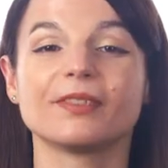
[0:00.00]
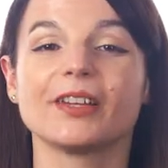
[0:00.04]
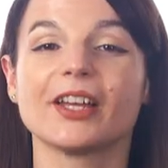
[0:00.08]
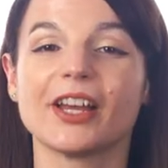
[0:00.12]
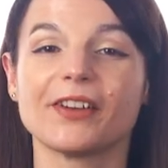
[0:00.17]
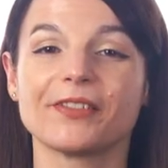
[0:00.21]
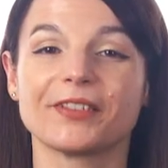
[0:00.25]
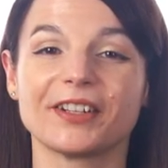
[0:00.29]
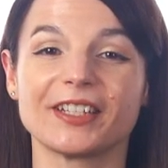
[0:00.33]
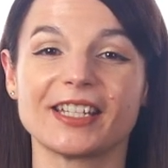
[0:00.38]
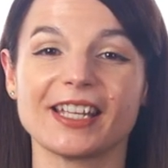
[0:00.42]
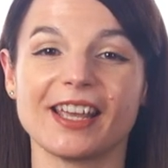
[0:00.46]

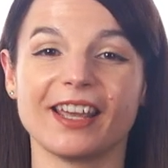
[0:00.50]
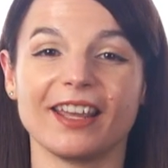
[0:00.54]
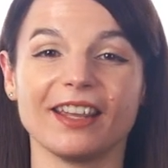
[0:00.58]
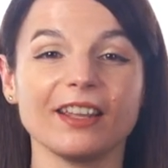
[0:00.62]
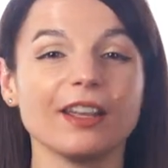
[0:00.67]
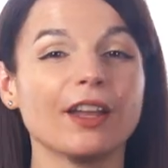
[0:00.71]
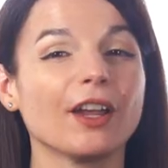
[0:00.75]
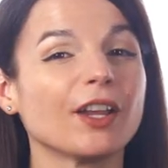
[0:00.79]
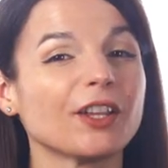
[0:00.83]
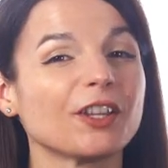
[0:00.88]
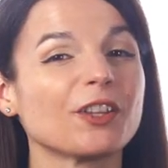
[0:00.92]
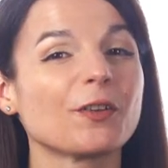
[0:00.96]
Every day,
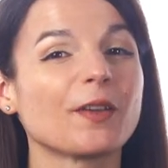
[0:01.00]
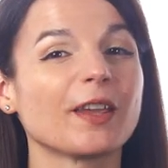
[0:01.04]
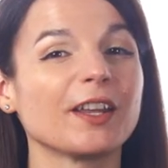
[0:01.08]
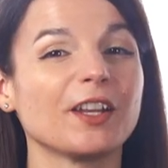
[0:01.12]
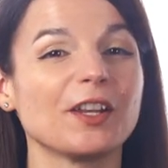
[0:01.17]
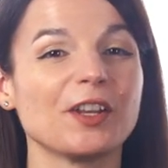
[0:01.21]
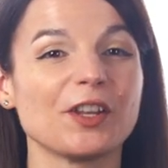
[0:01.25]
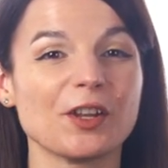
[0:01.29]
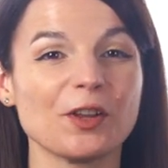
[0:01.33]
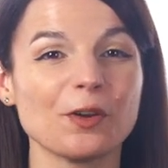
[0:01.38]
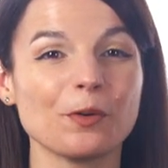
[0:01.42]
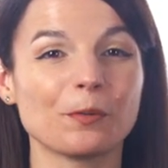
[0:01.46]
you get
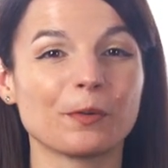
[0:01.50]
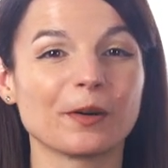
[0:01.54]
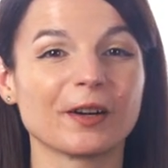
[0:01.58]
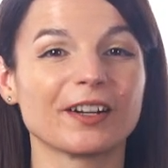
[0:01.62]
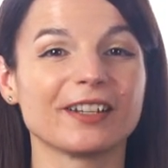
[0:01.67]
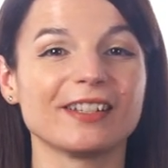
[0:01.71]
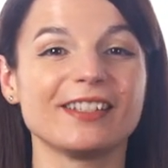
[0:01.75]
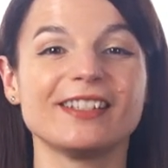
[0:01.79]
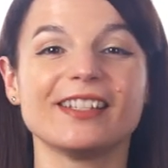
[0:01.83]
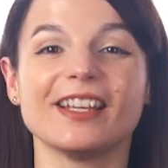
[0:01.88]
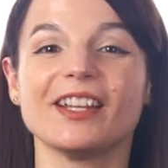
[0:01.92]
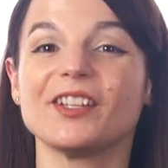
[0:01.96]
a new
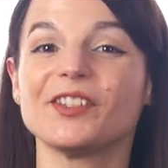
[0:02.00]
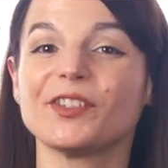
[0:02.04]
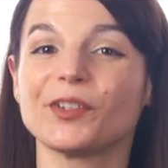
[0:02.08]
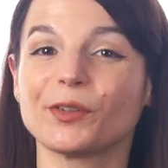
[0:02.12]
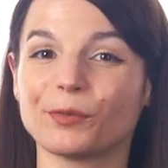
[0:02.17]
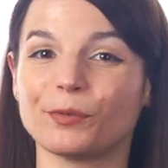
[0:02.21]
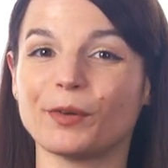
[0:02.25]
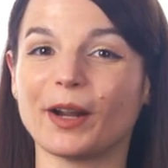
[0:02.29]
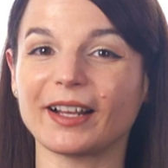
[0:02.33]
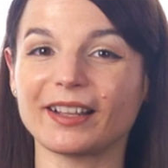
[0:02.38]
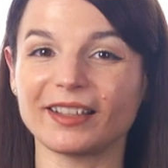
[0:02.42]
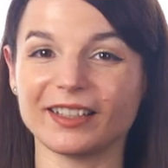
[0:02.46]
word sent
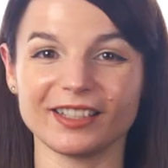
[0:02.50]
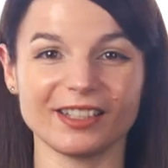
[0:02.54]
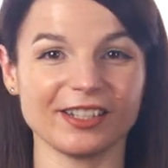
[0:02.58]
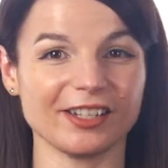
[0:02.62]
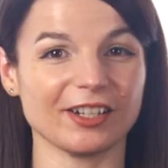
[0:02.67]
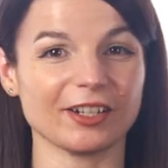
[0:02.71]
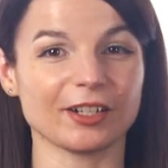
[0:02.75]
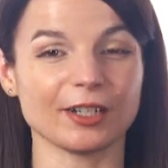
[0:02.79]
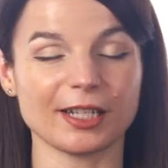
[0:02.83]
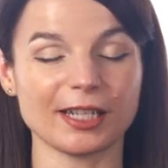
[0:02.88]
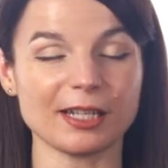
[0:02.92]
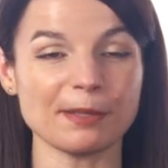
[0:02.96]
directly to
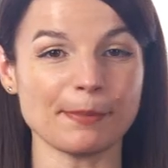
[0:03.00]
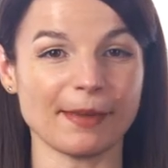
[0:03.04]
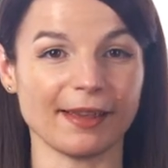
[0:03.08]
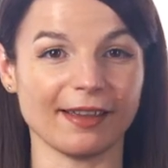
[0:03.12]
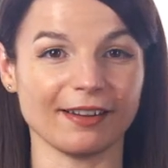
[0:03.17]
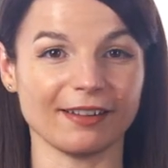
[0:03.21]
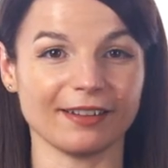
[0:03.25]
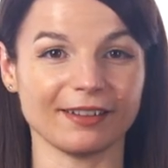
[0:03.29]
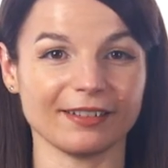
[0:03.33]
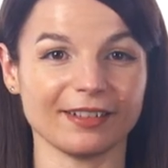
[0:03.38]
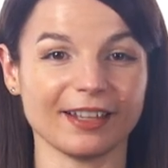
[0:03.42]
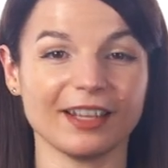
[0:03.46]
your
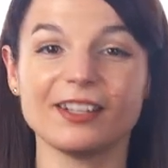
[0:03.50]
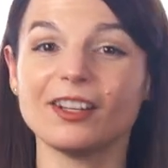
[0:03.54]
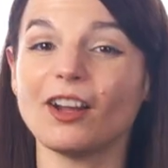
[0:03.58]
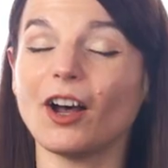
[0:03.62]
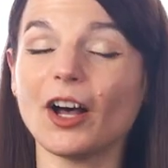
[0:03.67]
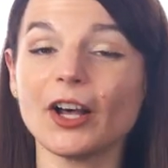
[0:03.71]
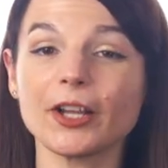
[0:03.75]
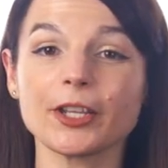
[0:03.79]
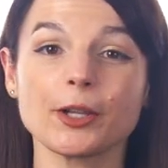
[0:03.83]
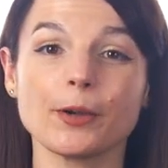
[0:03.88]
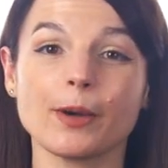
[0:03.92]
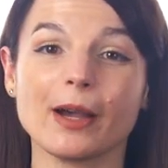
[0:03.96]
email, and
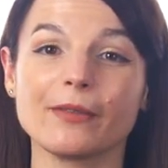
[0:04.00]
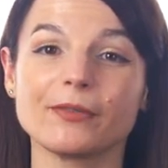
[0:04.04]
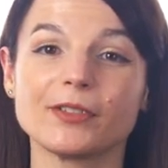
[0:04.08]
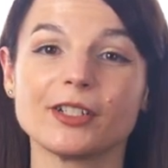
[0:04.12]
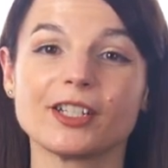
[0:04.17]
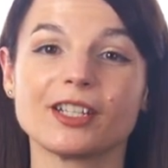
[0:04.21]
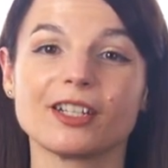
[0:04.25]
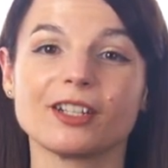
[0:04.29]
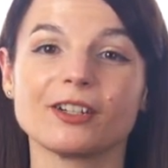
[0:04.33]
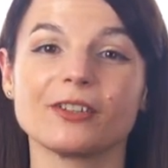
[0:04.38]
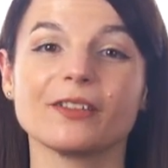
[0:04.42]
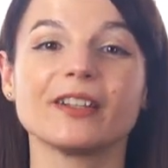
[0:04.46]
all you have to
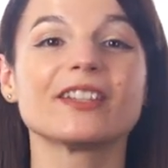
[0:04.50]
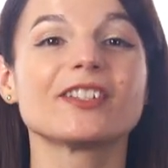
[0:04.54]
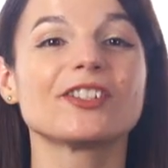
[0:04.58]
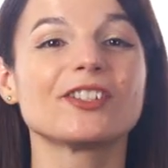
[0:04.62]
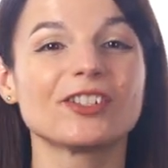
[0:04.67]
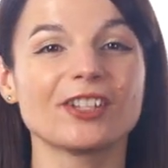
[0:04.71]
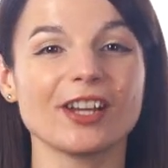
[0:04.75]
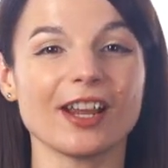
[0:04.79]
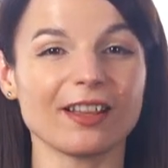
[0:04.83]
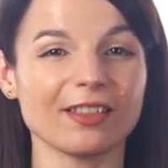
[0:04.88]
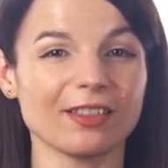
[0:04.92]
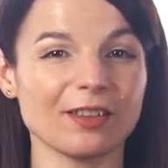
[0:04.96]
do is
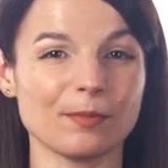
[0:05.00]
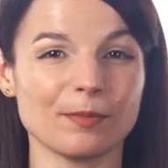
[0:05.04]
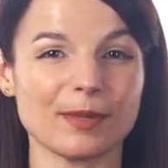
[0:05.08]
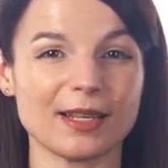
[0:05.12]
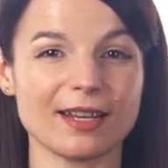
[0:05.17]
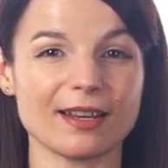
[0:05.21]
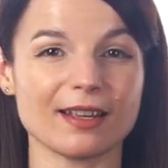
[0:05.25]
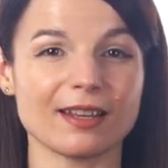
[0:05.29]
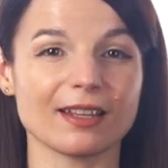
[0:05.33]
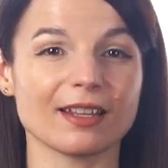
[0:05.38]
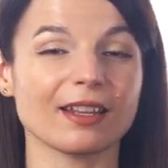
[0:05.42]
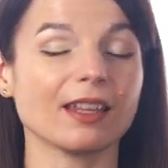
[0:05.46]
check the
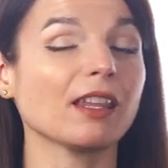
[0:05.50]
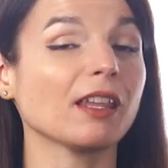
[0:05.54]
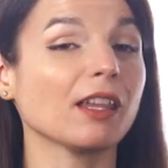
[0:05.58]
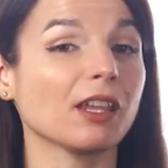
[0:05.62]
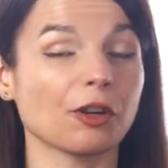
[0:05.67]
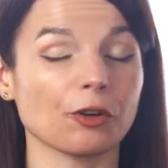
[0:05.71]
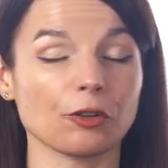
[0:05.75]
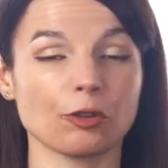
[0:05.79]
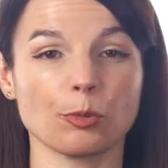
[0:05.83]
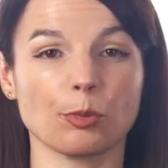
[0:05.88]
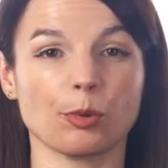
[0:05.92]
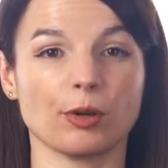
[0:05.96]
meaning,
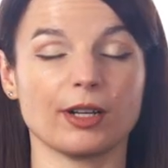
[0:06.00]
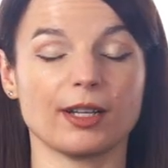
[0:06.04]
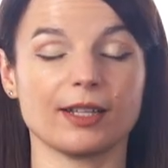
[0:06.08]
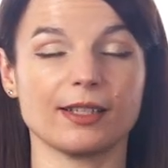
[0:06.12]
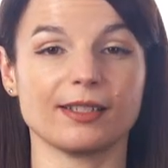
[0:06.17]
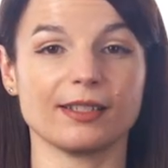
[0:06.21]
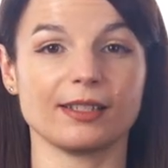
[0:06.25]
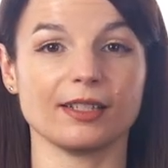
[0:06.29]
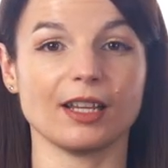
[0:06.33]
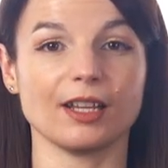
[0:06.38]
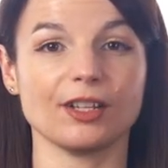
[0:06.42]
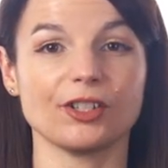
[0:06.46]
hear the
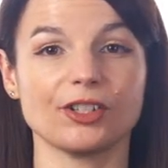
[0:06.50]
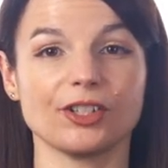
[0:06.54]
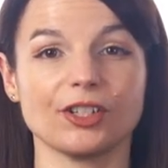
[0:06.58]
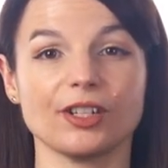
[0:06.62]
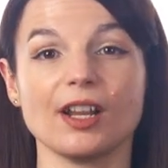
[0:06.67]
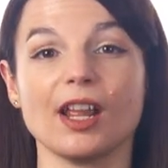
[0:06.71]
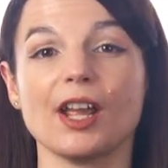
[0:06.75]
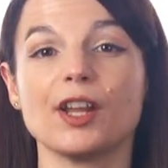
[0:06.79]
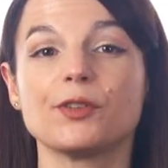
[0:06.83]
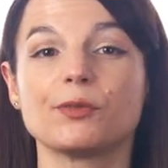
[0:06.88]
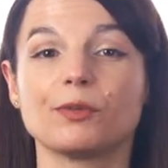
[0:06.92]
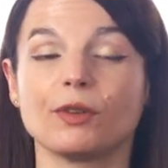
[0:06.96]

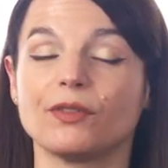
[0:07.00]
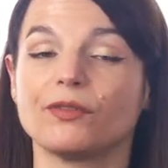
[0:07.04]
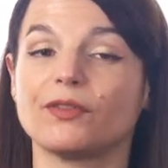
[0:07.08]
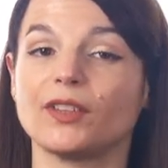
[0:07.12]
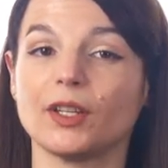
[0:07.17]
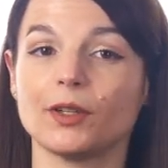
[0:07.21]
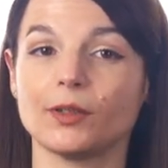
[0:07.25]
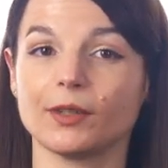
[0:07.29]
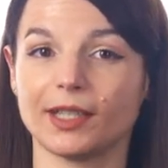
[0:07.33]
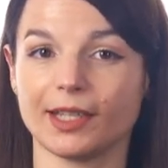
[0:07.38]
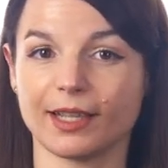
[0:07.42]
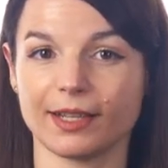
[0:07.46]
pronunciation, and
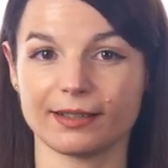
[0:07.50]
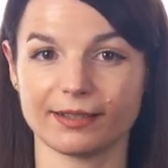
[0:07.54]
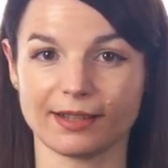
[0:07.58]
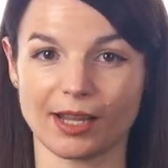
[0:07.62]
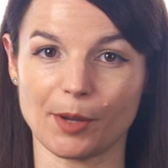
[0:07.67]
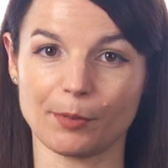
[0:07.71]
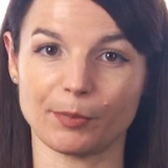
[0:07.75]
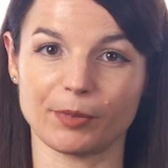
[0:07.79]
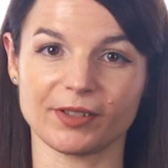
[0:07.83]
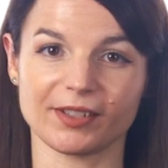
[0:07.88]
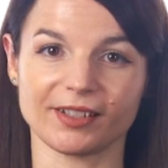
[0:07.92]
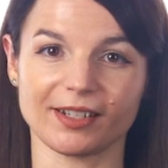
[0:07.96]
review the
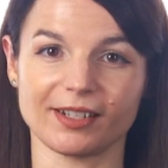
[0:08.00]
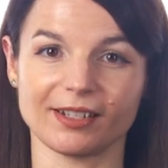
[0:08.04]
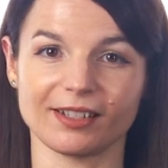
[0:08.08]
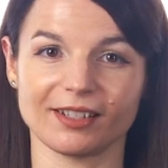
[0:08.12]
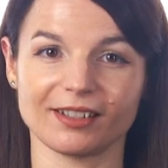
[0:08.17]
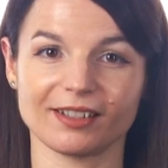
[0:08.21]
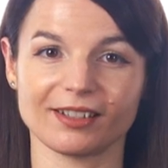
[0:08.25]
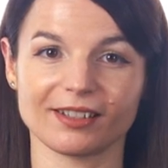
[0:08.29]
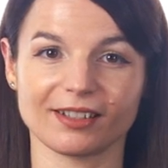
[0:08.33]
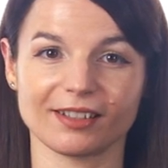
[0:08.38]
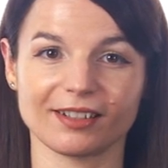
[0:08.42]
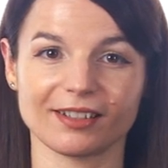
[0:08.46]
example
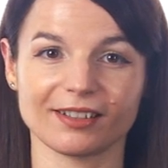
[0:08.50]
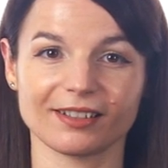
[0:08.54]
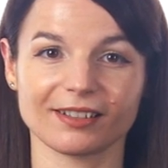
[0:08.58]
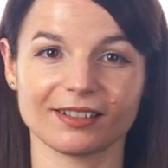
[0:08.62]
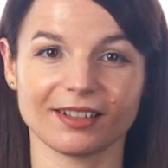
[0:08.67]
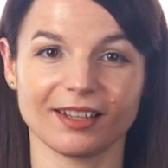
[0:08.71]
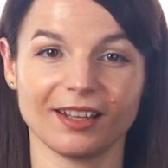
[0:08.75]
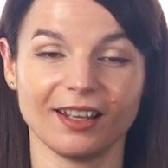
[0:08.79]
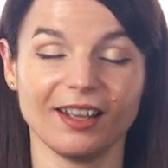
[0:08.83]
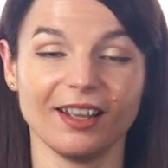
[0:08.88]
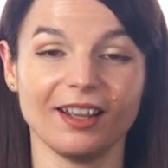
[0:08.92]
sentences.